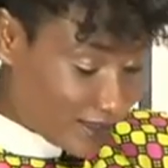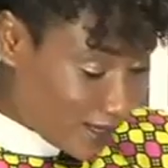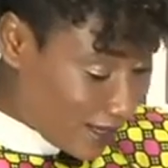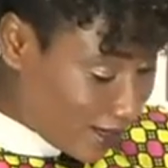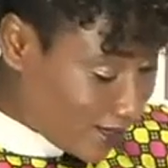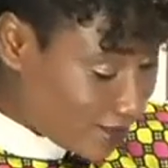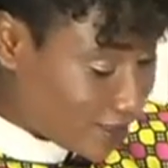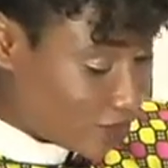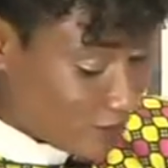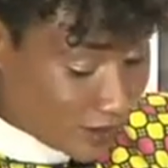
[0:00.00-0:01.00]
Nah,
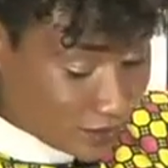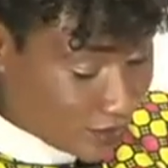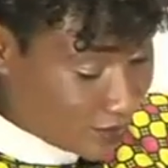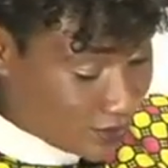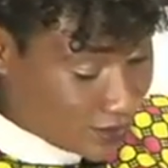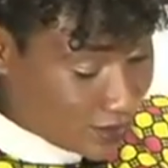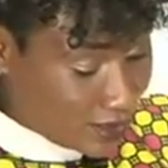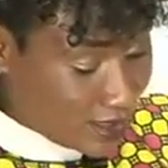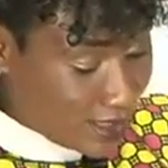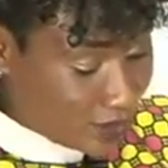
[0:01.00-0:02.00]
yes, that's what so no.
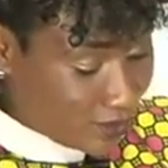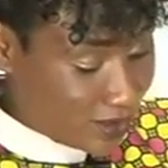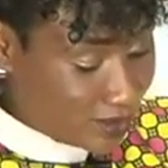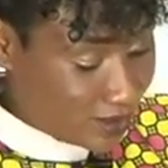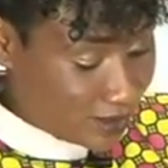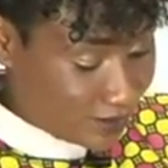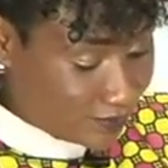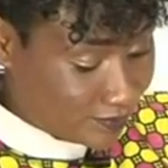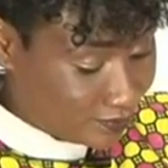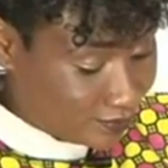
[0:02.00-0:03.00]
Next question.